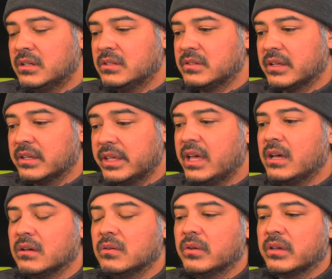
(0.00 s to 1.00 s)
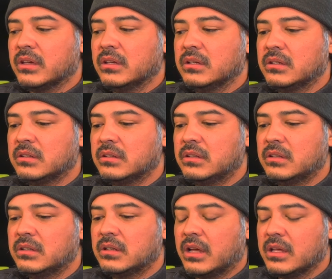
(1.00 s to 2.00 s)
it's like, okay,
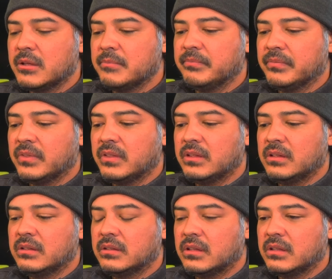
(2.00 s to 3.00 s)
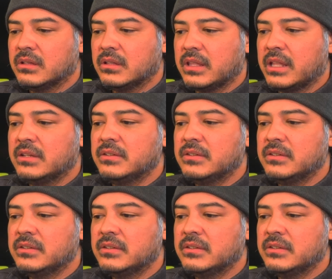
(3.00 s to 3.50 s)
that